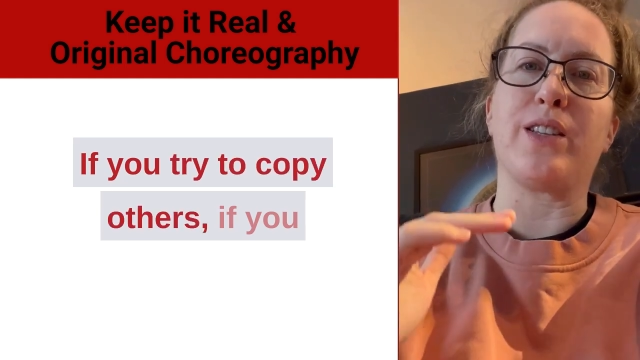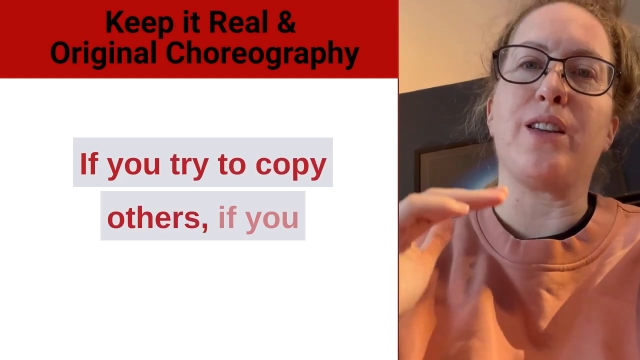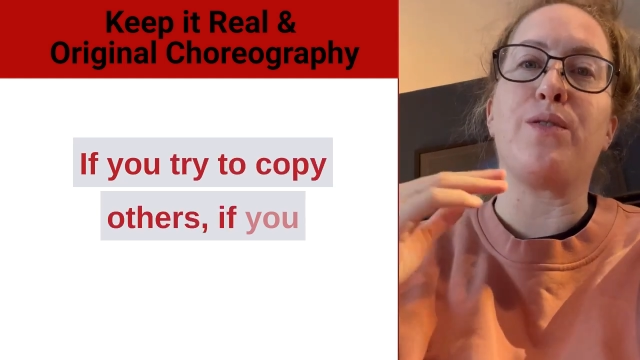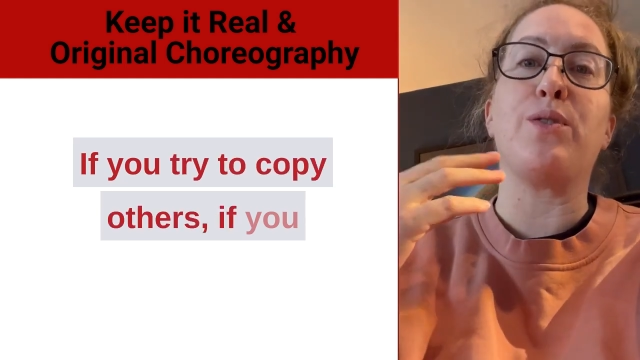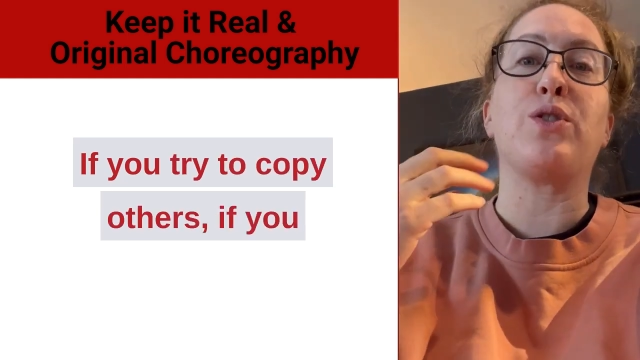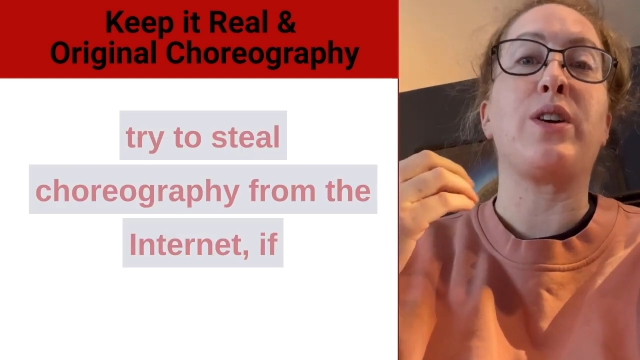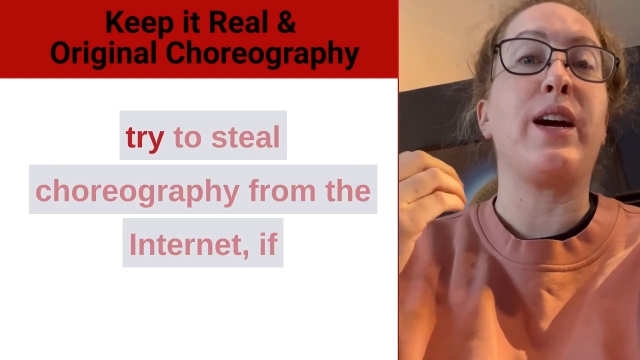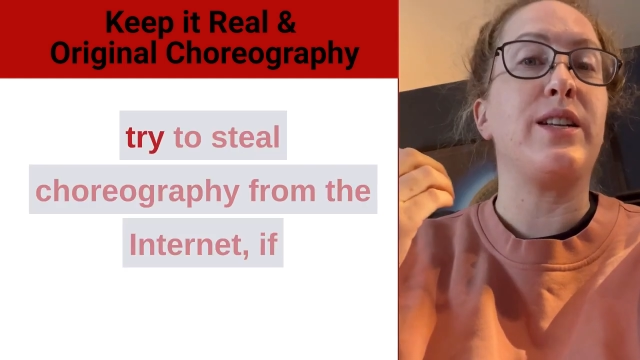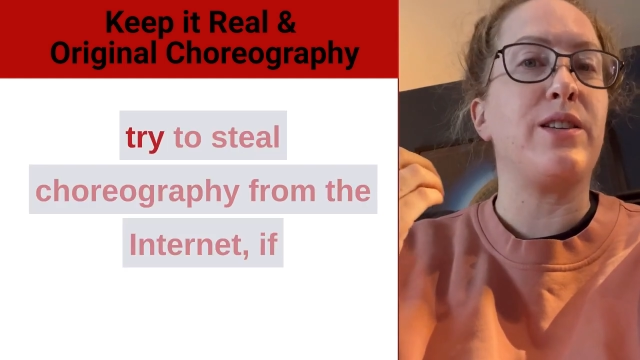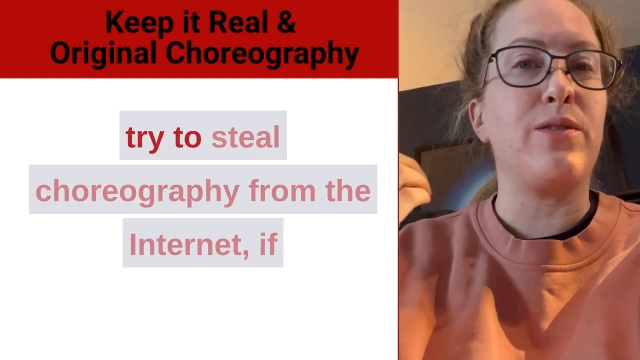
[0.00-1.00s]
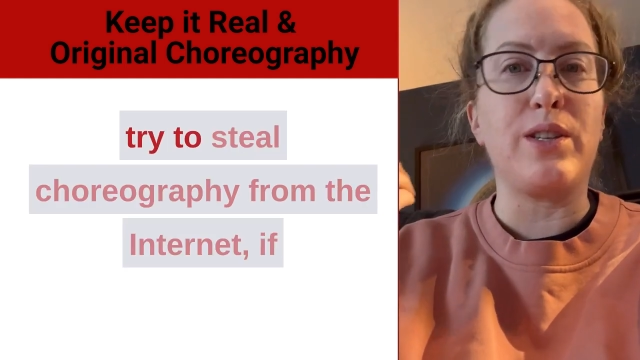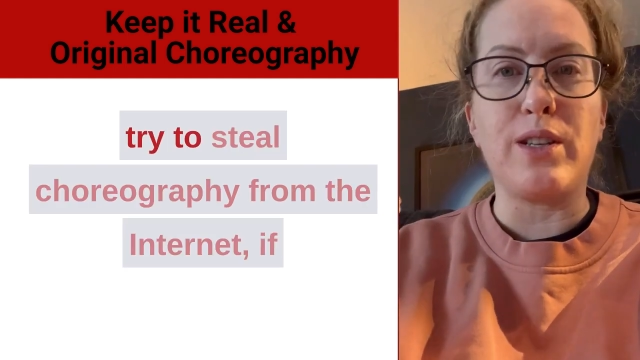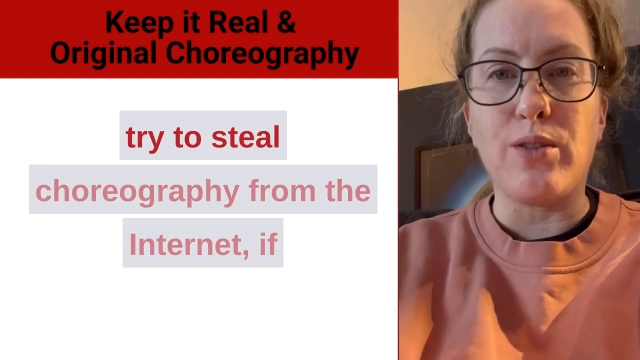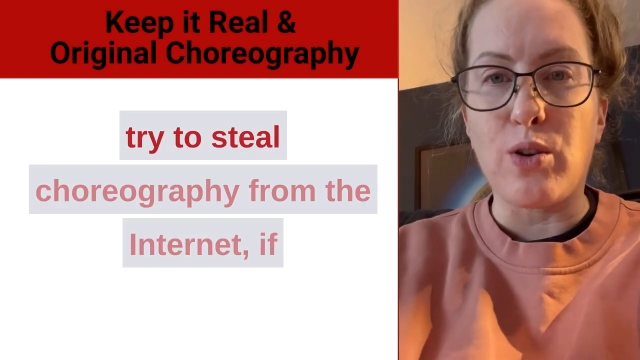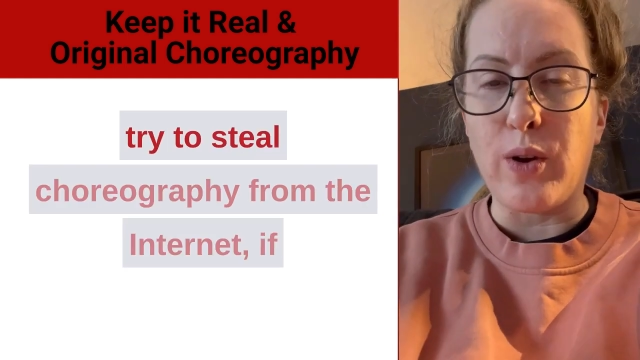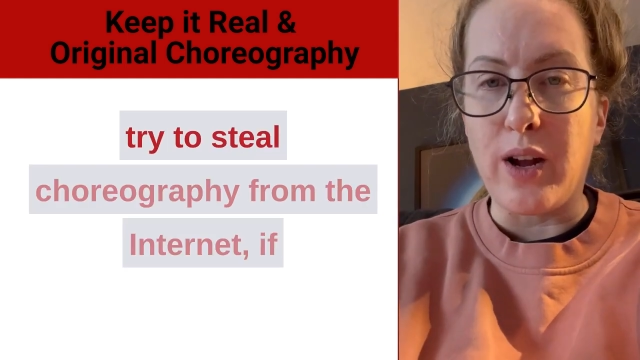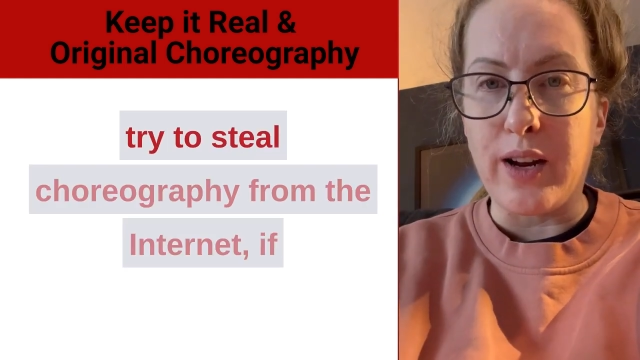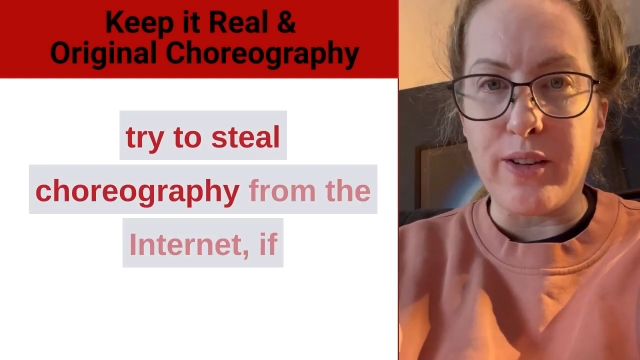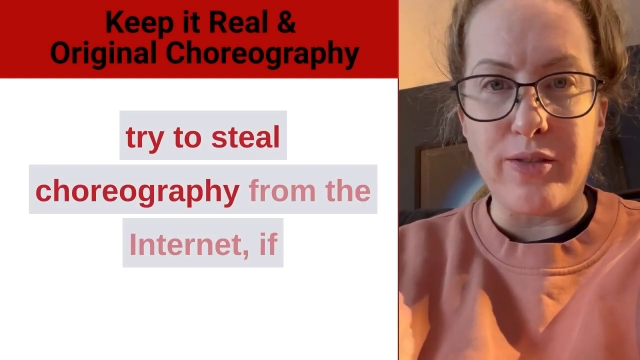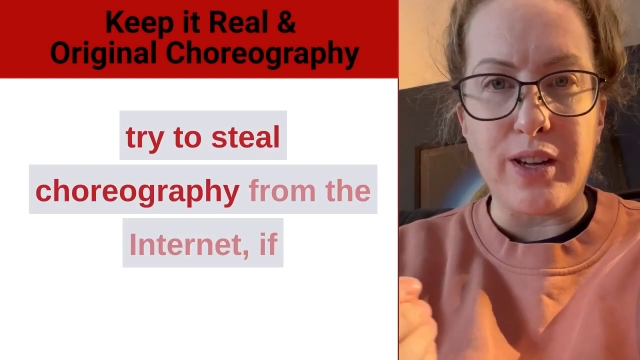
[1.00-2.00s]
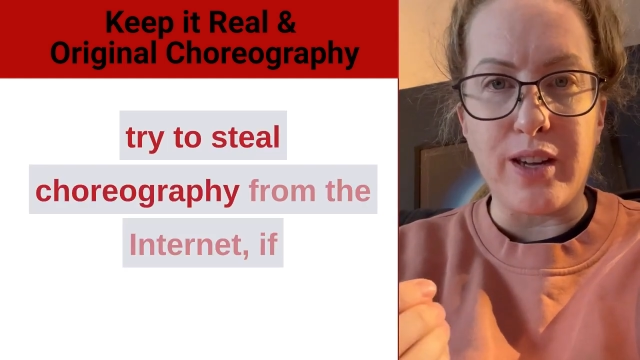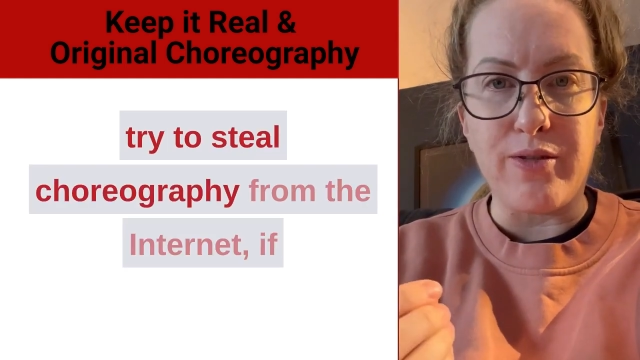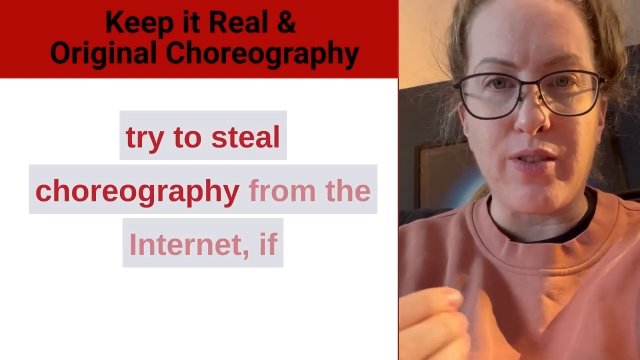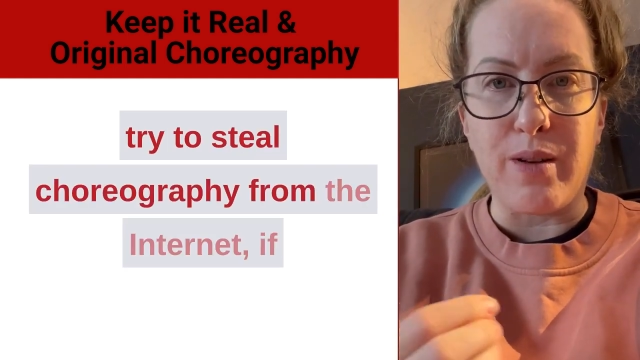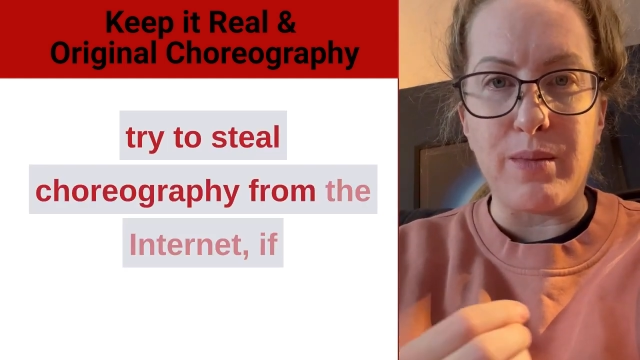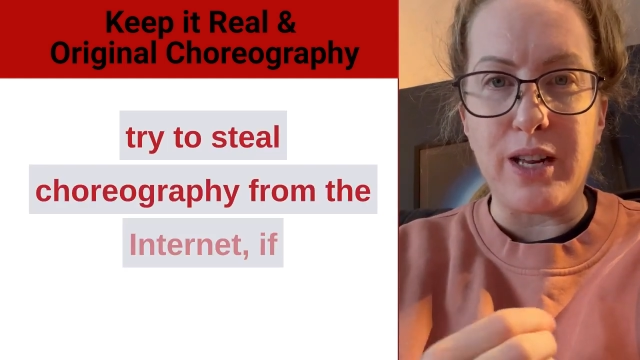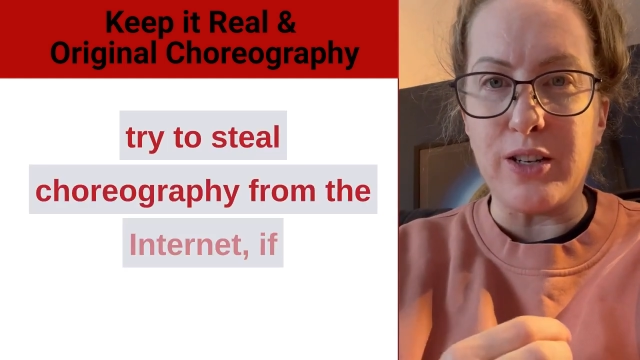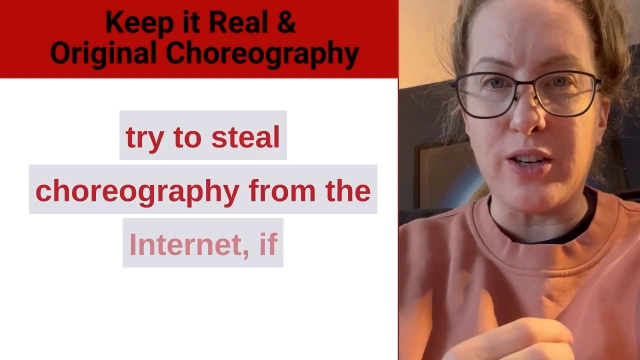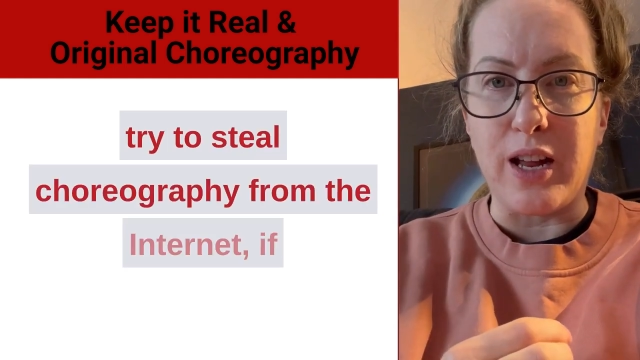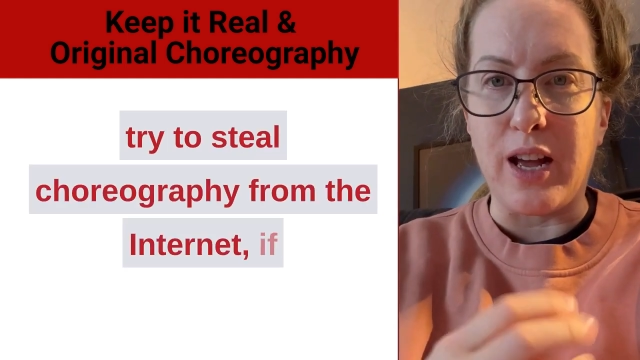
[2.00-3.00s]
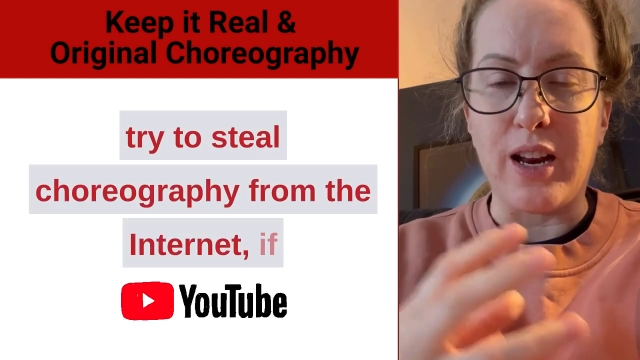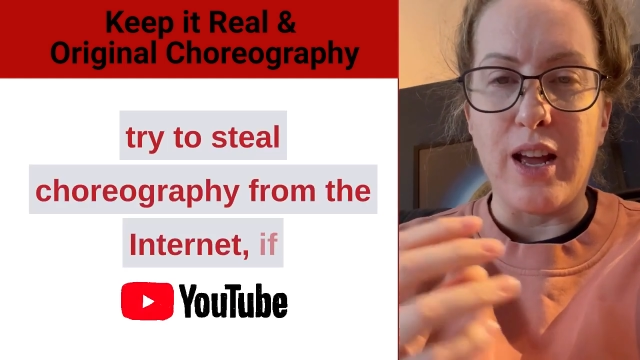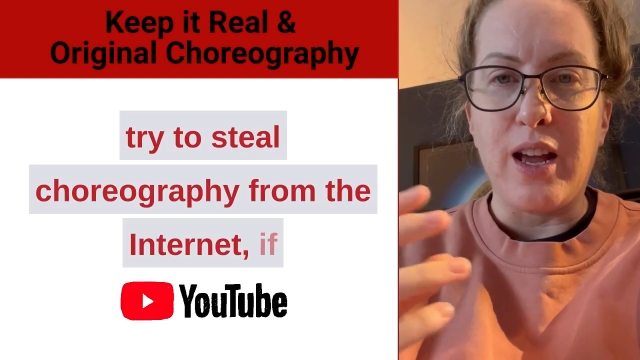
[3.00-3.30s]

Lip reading: if you try to steal choreography from the internet,